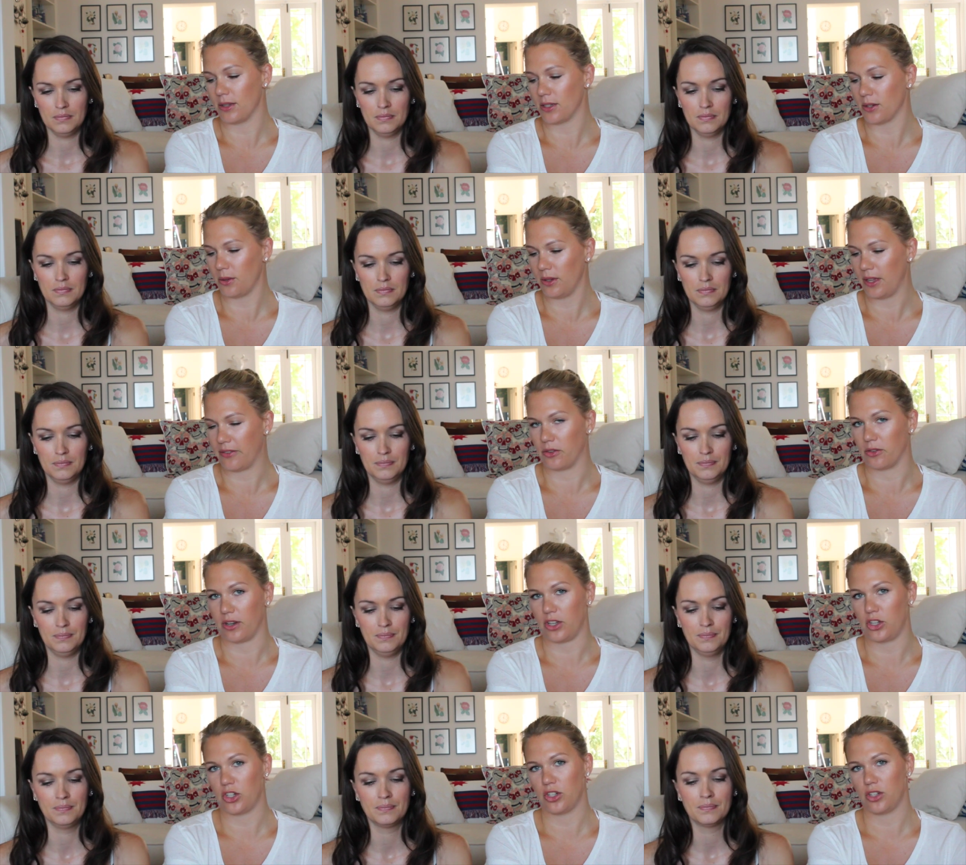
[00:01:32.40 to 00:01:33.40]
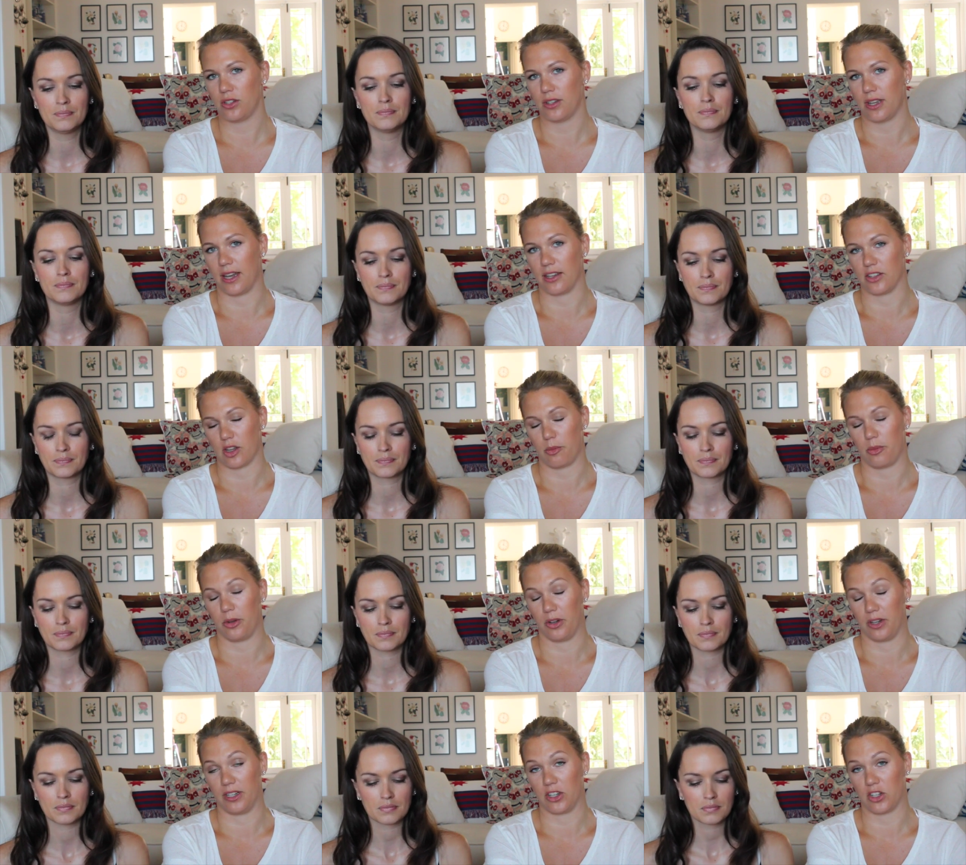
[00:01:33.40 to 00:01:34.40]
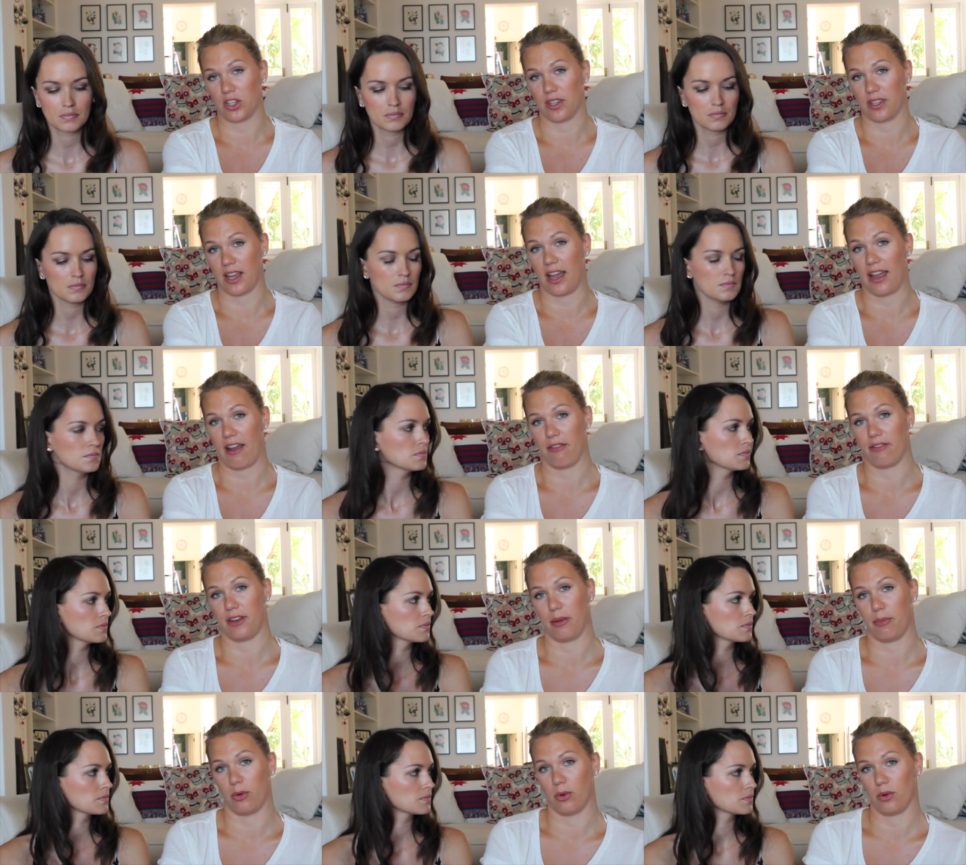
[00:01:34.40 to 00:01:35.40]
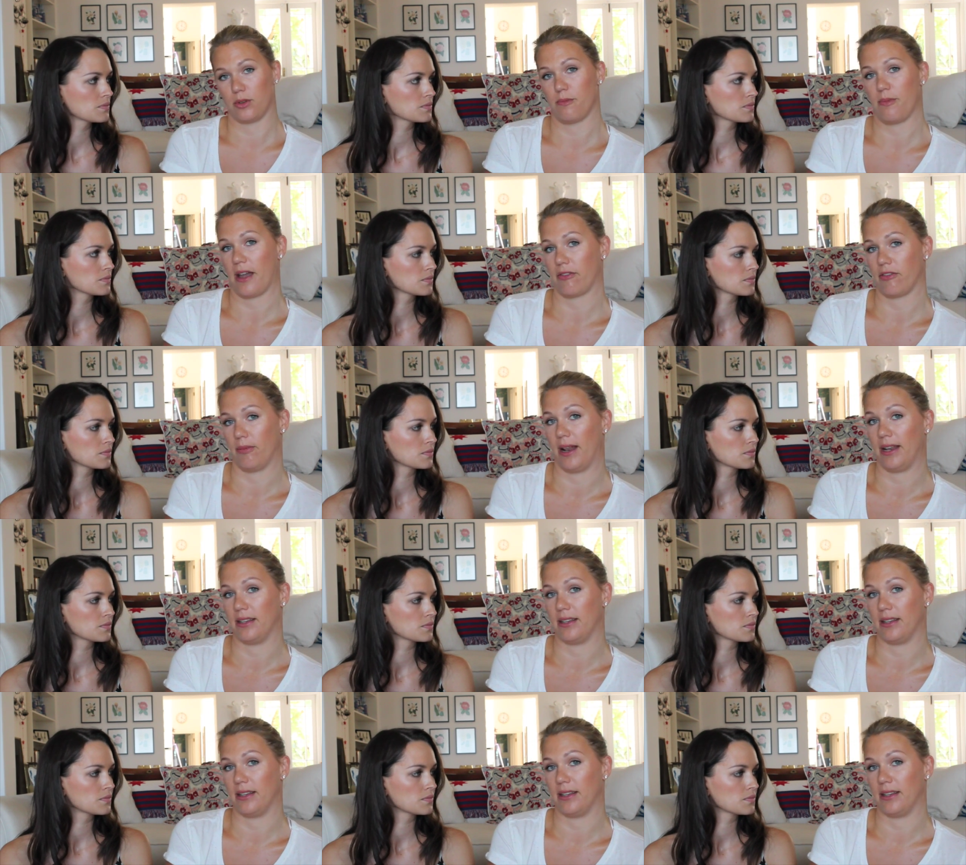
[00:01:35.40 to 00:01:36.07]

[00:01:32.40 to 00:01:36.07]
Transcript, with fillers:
Speaker 1: what's it called? Everish mm-hmm. uh, shampoo and conditioner that I have, that I bought back from